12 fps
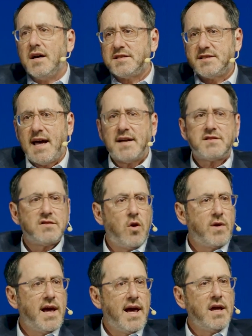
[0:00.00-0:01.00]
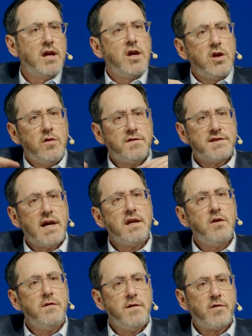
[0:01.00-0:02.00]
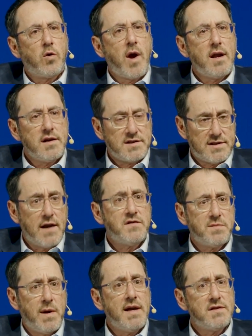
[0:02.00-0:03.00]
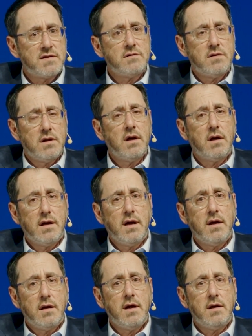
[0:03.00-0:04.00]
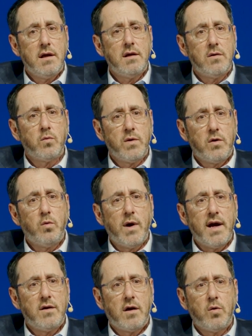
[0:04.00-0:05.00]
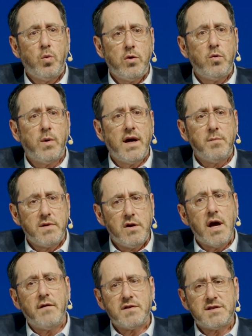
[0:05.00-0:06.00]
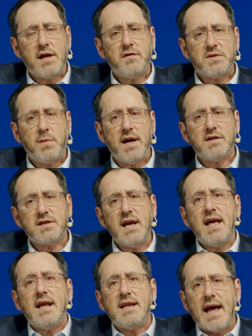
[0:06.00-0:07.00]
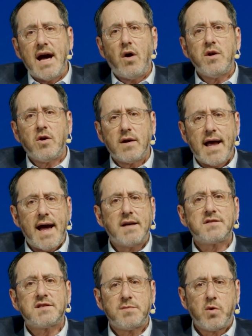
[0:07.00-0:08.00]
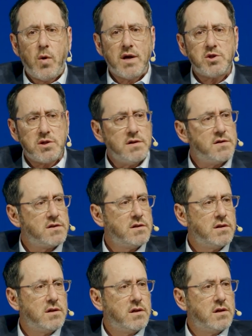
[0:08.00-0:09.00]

Assess. Okay, you've created a safe space in a real way, not a woo way, but you have a safe space. Now you're going to ask some questions.